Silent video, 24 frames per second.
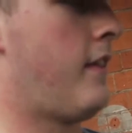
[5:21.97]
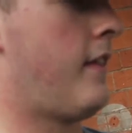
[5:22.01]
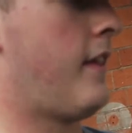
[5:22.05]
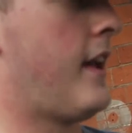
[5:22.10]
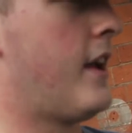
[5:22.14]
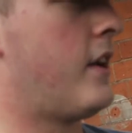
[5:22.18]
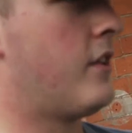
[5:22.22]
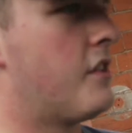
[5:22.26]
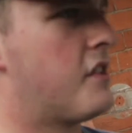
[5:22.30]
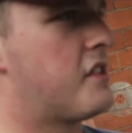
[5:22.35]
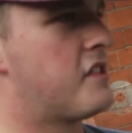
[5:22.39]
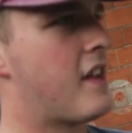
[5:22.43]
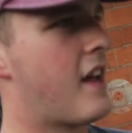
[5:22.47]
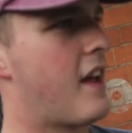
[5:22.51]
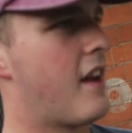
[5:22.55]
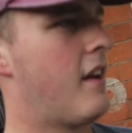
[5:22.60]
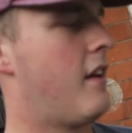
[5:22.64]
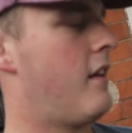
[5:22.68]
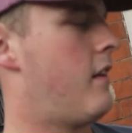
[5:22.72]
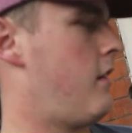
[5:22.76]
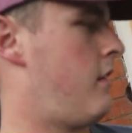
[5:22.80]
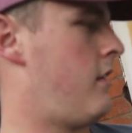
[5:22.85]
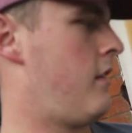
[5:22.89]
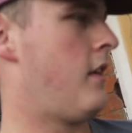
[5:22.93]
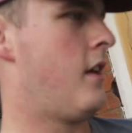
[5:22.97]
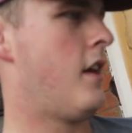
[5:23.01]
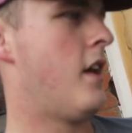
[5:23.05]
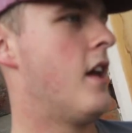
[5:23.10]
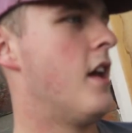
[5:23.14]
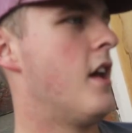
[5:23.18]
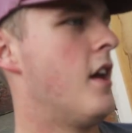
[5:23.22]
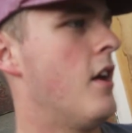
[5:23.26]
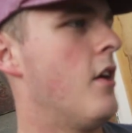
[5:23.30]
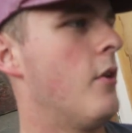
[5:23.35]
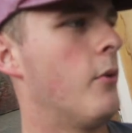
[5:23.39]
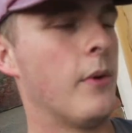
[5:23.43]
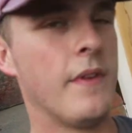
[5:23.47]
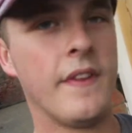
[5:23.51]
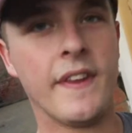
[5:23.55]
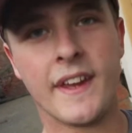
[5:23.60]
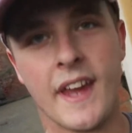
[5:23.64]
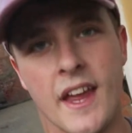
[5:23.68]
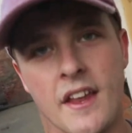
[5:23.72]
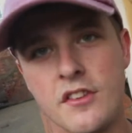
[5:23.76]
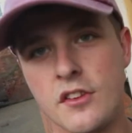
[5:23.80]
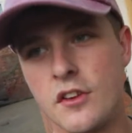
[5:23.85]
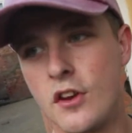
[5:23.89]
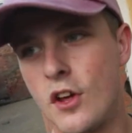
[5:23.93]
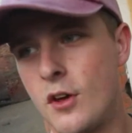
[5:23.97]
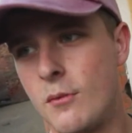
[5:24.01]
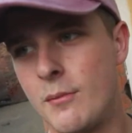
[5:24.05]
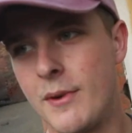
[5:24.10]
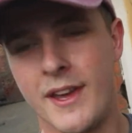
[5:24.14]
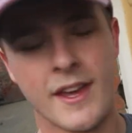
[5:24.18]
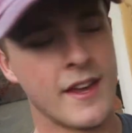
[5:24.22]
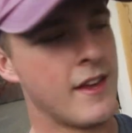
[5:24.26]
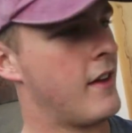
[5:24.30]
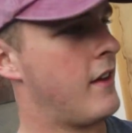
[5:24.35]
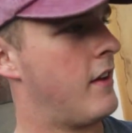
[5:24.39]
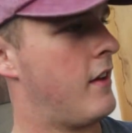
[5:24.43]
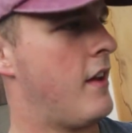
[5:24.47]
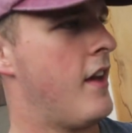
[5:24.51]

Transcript: They understand when they get to know me.